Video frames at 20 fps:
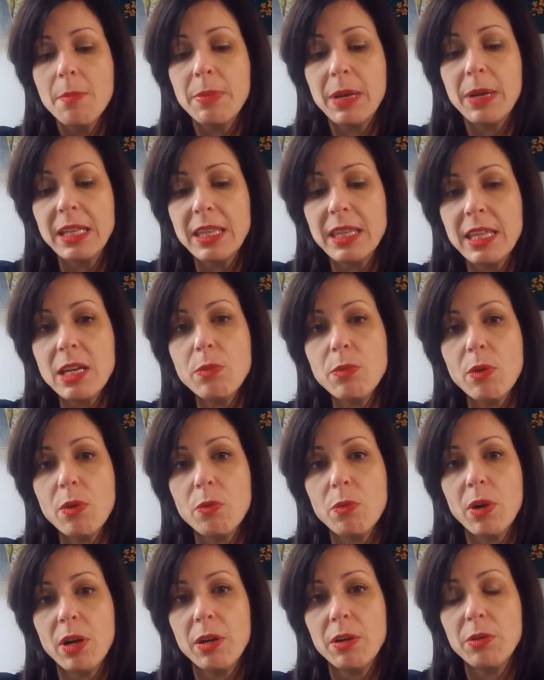But I think
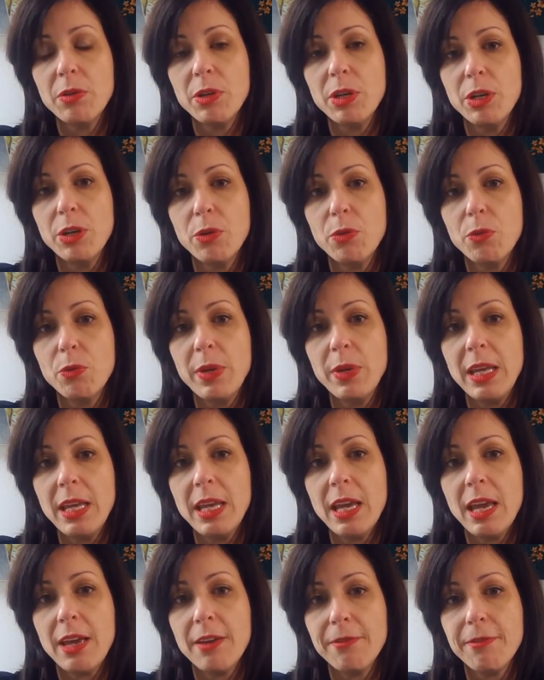what what you know
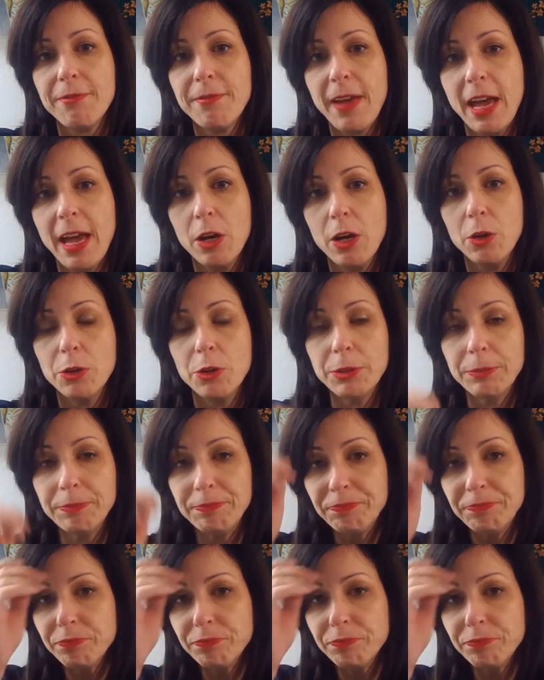we have found,